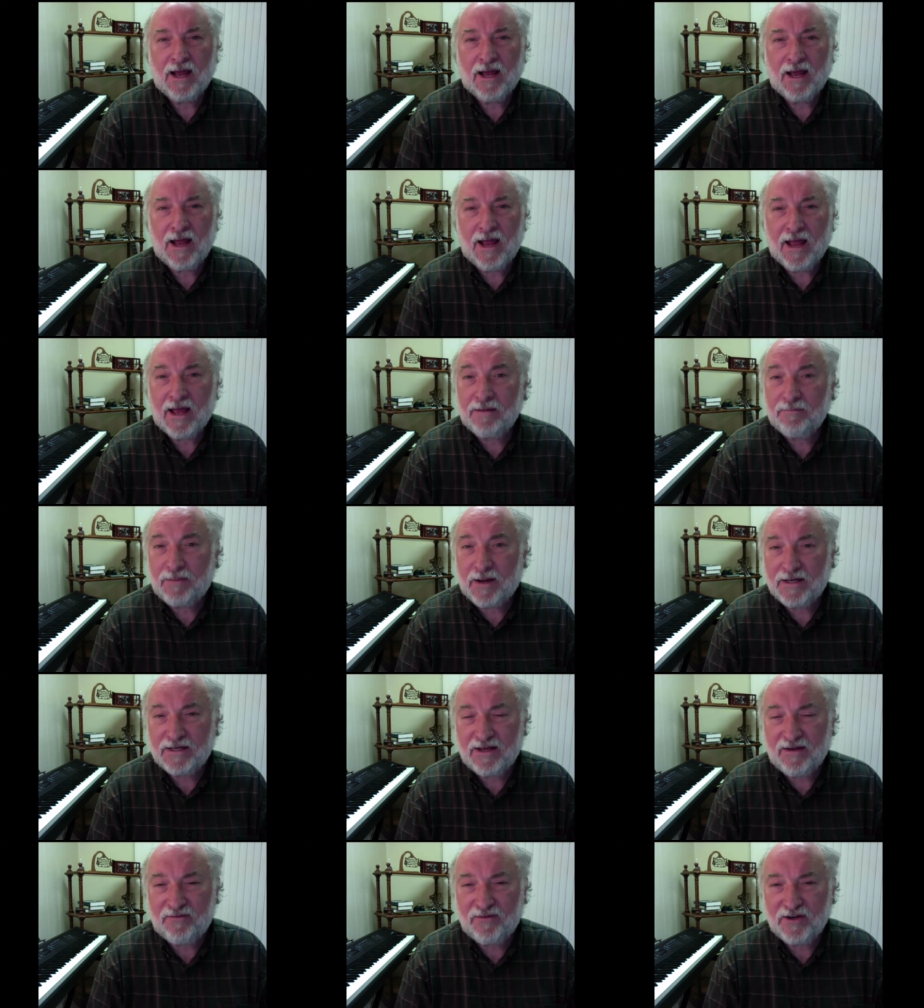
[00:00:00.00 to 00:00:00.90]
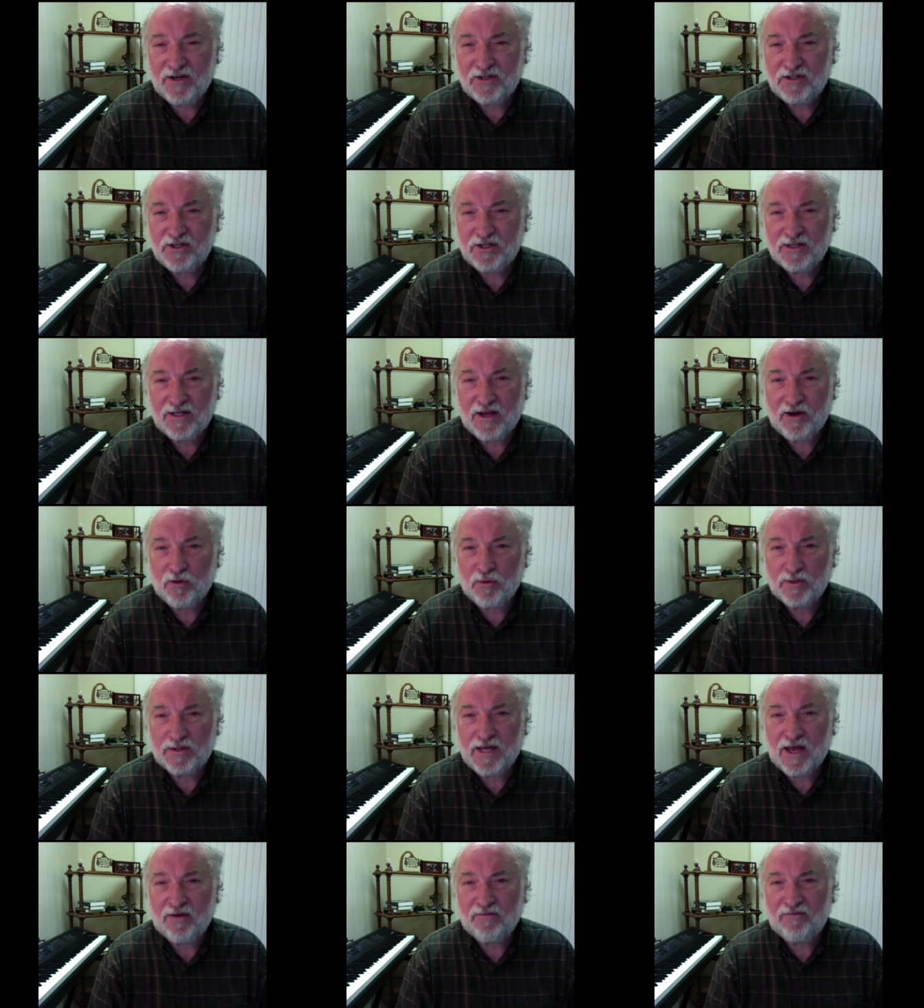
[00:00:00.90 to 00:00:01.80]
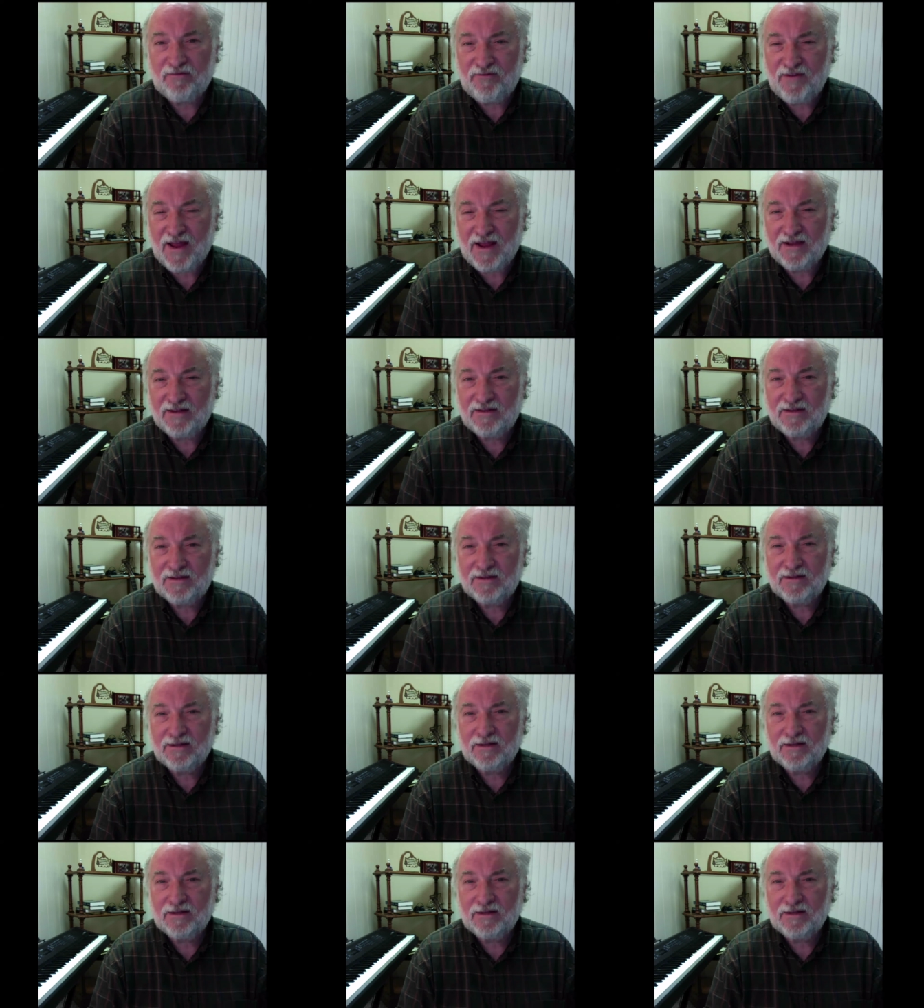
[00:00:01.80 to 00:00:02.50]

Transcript: And by definition, they are without faith